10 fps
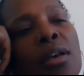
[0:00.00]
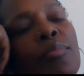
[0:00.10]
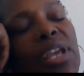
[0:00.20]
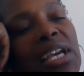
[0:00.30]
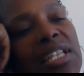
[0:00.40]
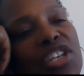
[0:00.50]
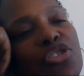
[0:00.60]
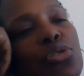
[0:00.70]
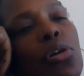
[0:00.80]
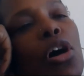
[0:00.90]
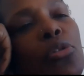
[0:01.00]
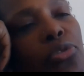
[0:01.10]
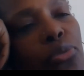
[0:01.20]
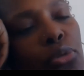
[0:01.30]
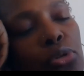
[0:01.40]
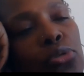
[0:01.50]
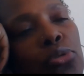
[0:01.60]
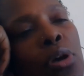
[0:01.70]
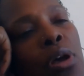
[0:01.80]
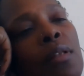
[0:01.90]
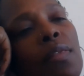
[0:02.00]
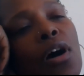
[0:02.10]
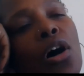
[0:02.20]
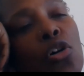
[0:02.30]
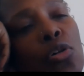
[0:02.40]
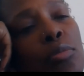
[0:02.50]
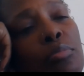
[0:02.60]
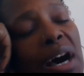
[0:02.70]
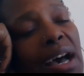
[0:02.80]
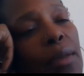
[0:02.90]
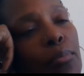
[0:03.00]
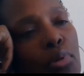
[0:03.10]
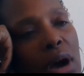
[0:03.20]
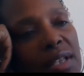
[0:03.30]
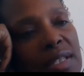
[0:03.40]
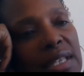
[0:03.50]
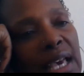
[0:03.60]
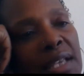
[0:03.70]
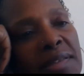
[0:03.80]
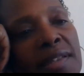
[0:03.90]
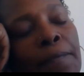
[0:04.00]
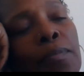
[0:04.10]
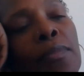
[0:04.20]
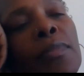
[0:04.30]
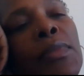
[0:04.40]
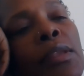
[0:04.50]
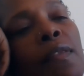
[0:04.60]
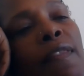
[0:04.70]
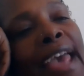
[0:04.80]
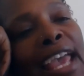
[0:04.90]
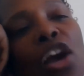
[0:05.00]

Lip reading: Because as you go through the home buying process, they